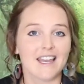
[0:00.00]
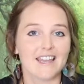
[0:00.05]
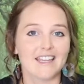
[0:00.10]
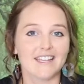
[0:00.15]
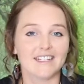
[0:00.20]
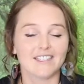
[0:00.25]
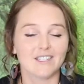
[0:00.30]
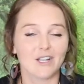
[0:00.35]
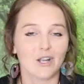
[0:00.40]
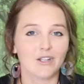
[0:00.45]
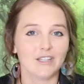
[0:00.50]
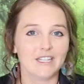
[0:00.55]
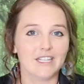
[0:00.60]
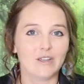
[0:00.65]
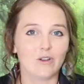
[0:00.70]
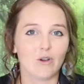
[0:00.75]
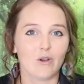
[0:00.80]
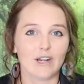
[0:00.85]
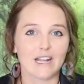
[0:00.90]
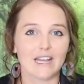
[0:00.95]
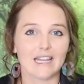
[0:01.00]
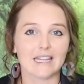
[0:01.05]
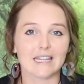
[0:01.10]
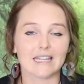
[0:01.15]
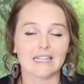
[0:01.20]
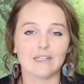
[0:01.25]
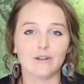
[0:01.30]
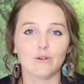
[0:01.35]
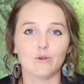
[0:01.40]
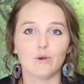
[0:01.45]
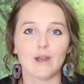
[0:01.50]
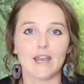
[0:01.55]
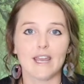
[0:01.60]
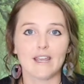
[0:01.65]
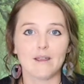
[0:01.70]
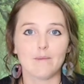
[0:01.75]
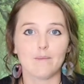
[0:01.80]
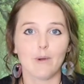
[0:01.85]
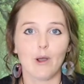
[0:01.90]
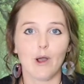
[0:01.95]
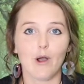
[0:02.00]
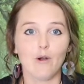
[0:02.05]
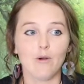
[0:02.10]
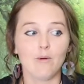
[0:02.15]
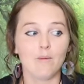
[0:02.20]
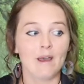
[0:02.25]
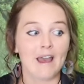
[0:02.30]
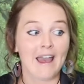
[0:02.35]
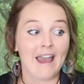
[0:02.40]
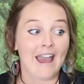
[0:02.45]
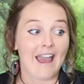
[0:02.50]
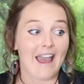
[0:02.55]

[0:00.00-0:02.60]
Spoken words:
it's only got a little heat bulb,